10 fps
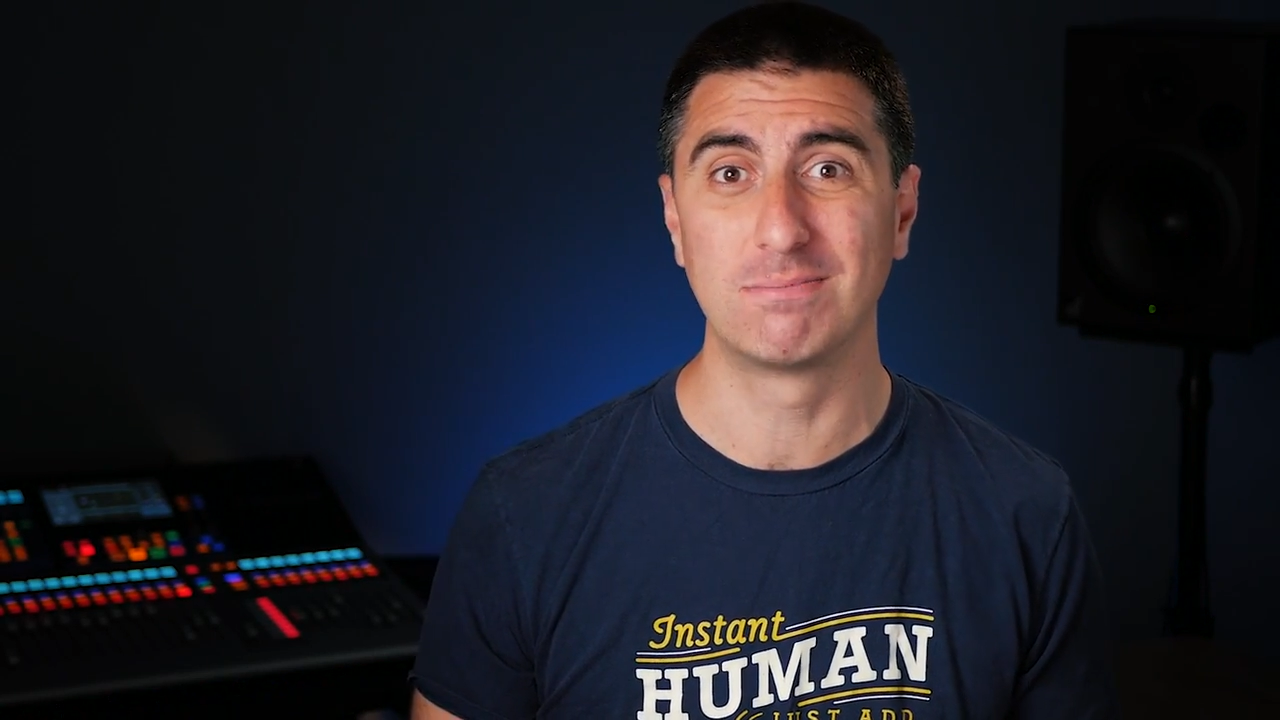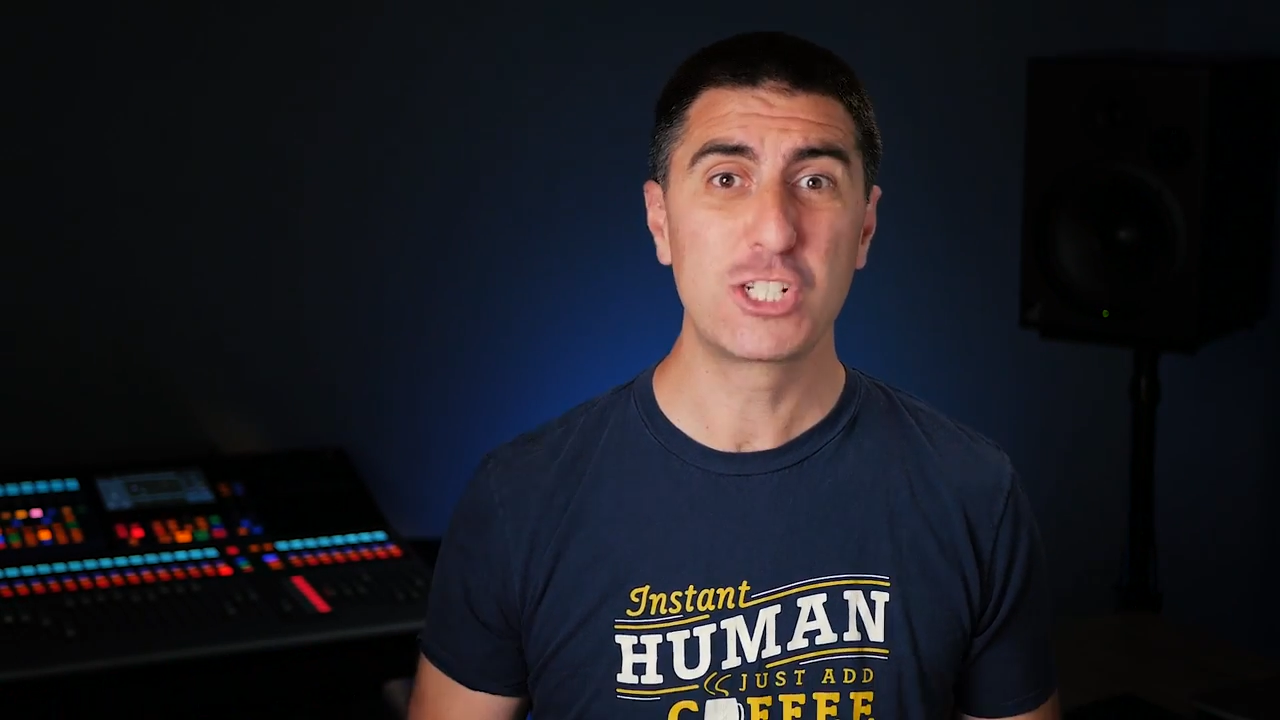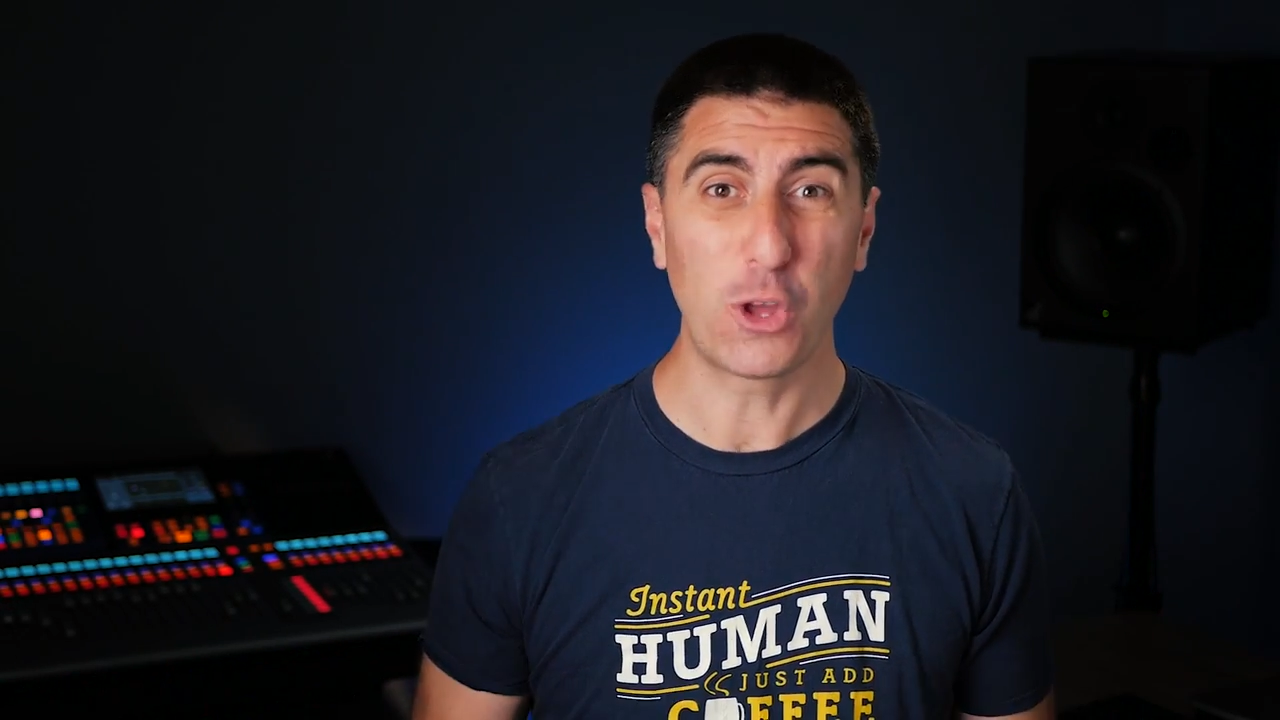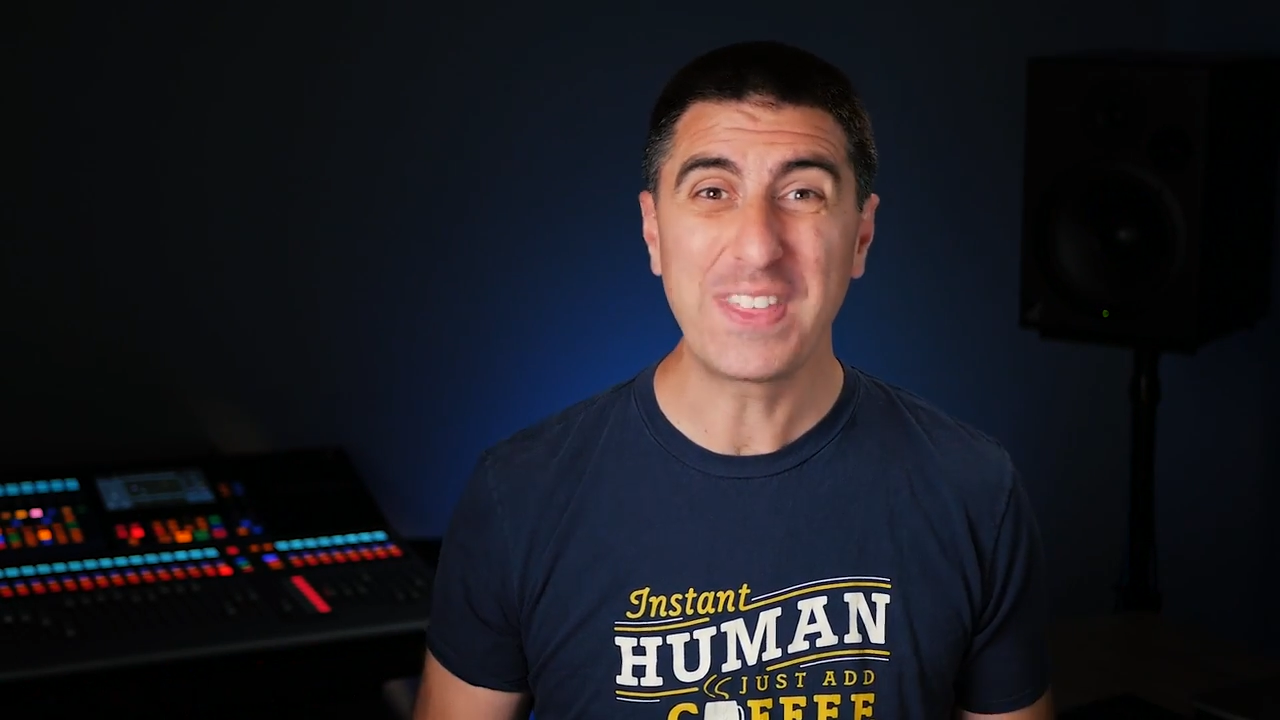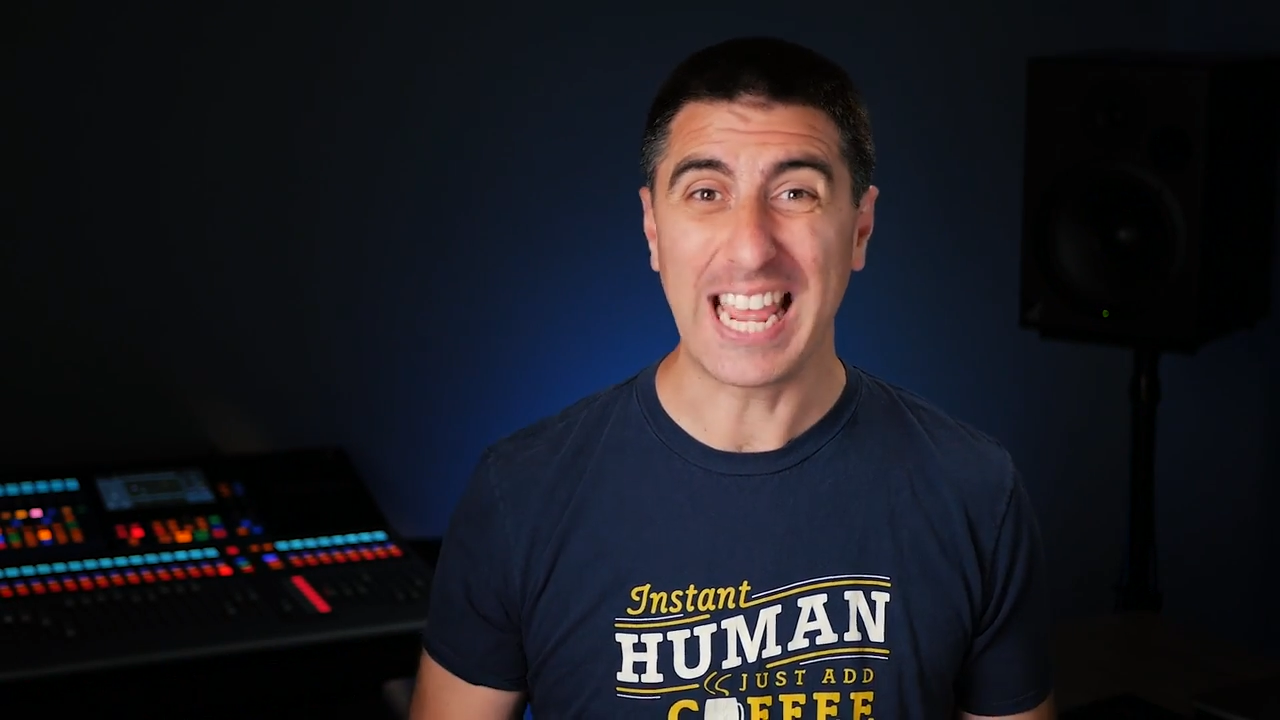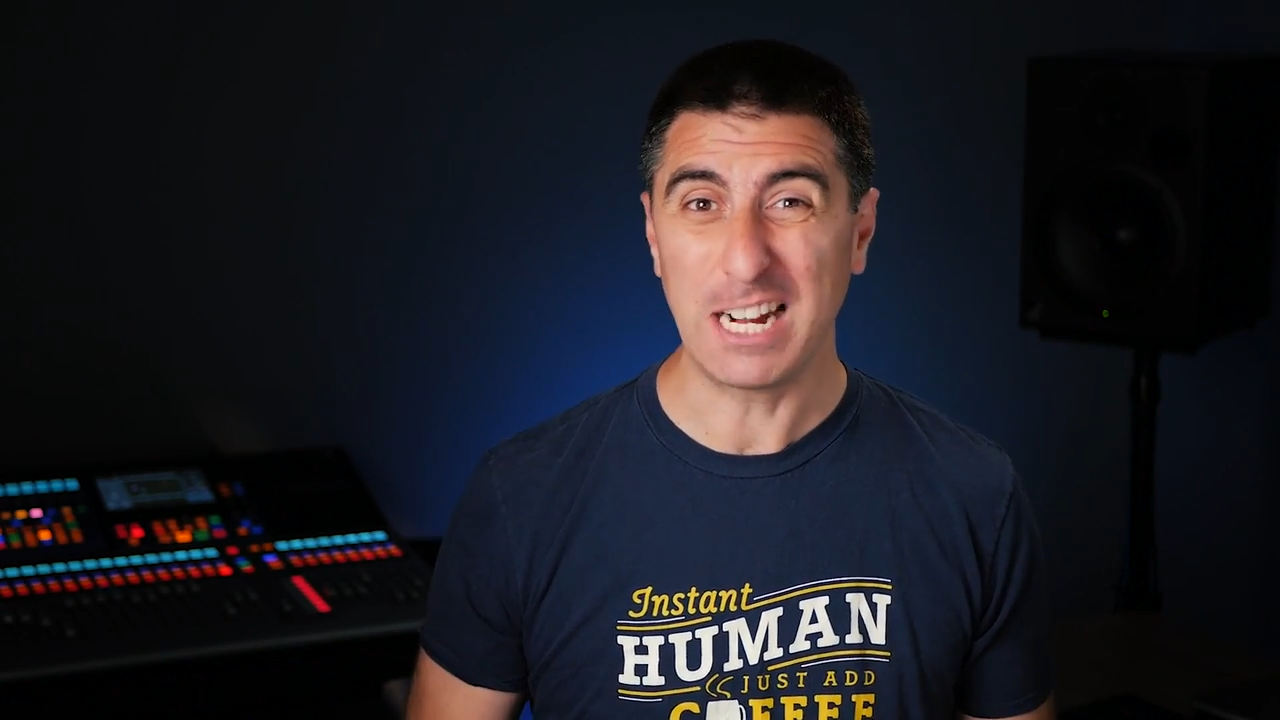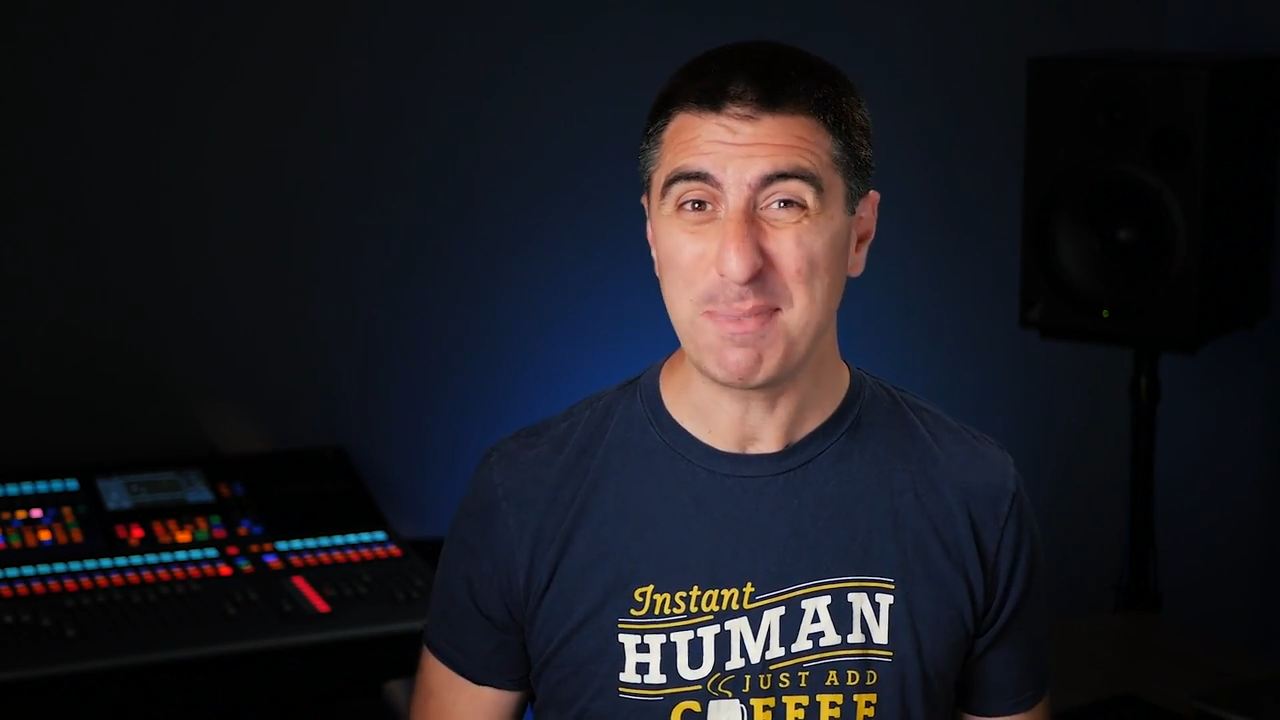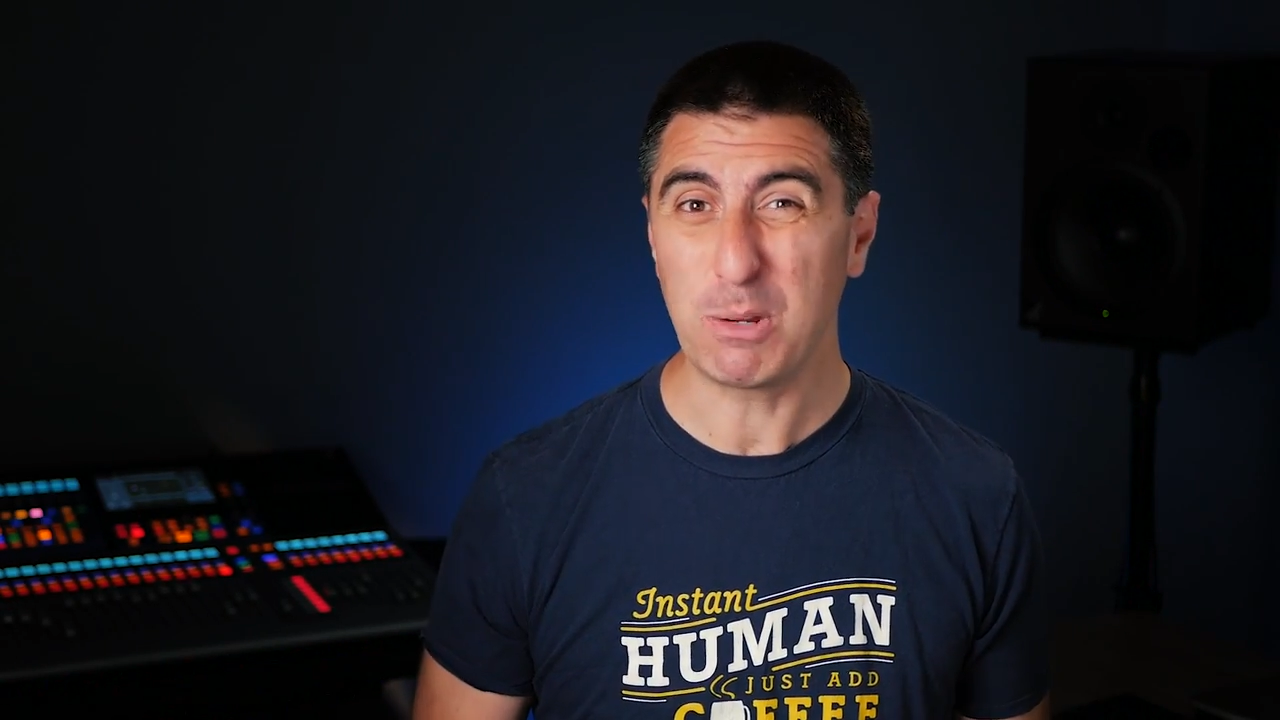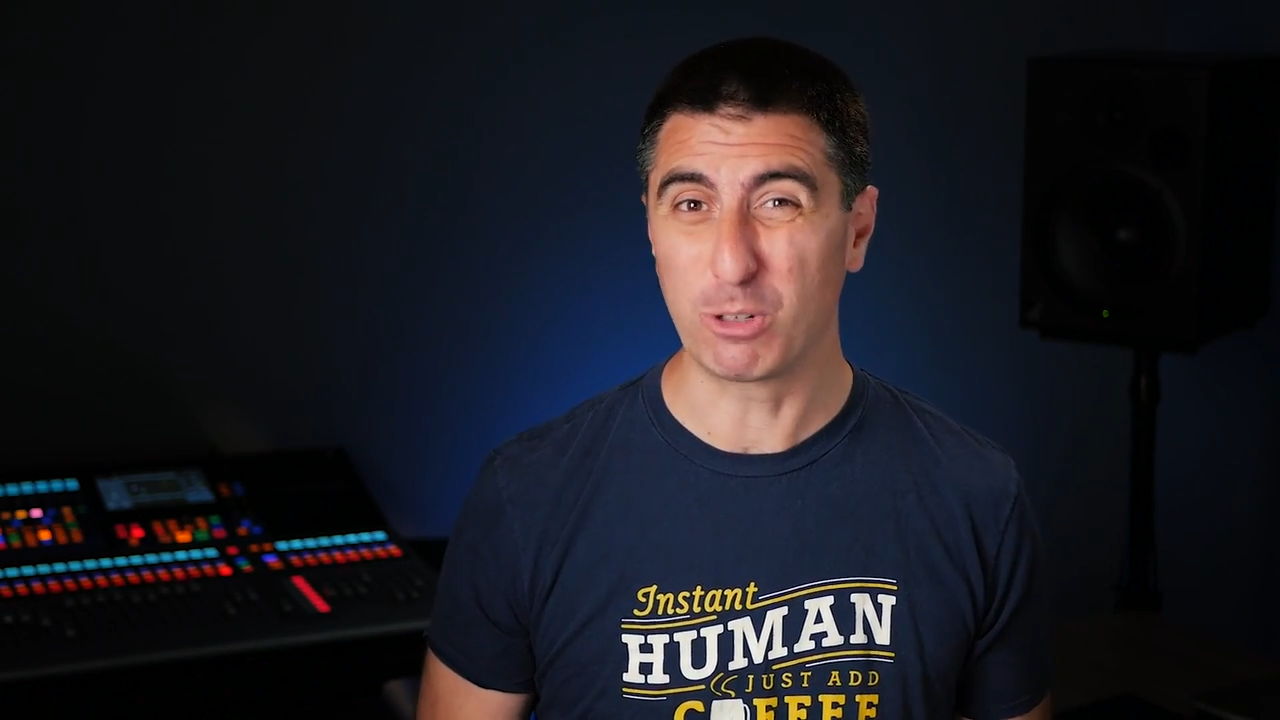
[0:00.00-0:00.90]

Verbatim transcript: So the enemy